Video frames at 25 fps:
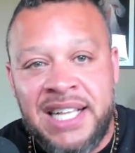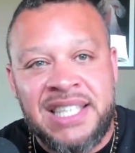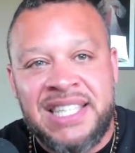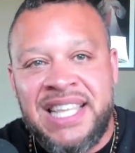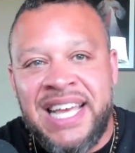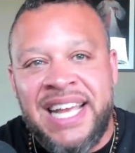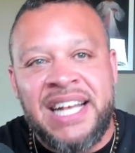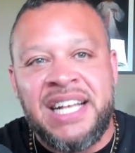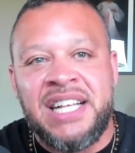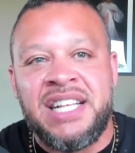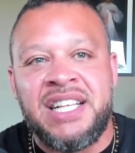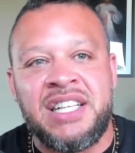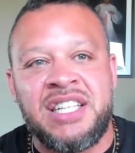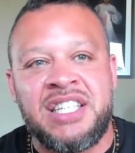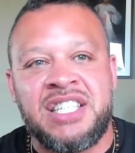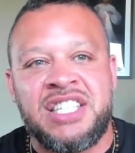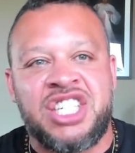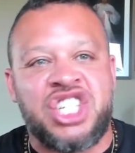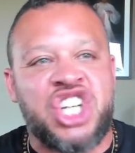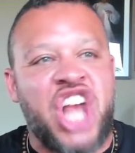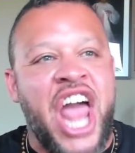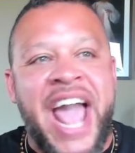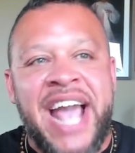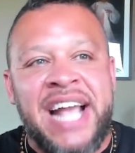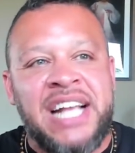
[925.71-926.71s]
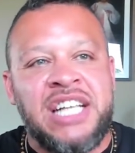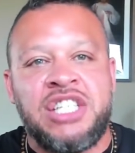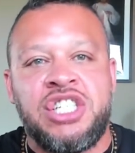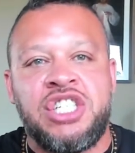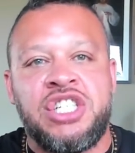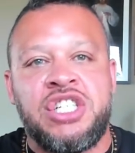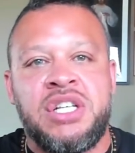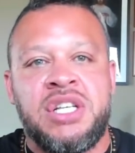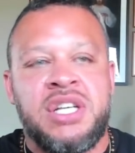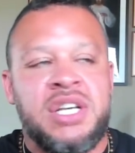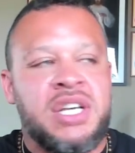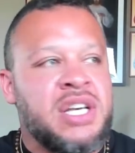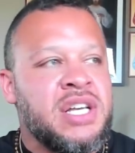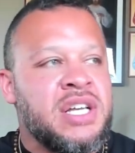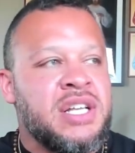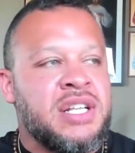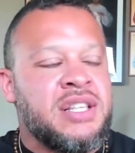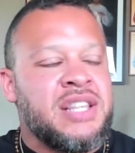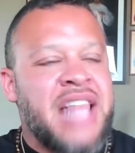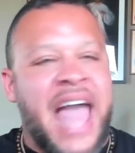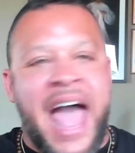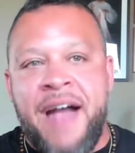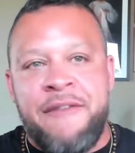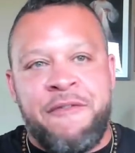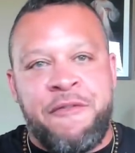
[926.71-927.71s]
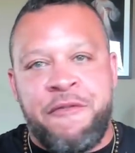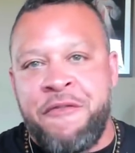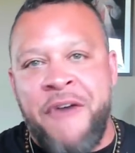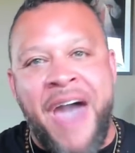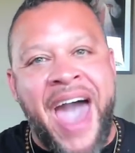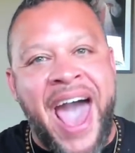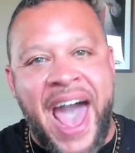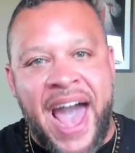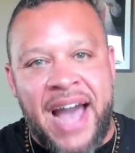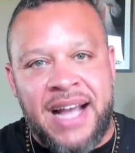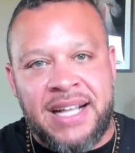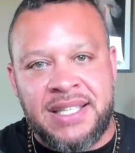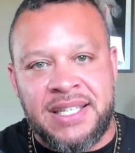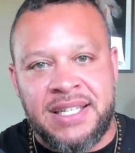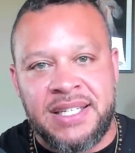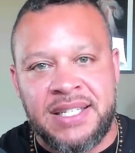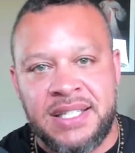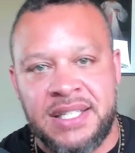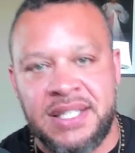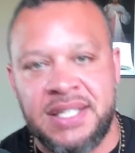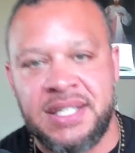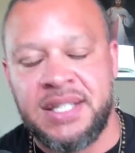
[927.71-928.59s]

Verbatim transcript: didn't change that fact.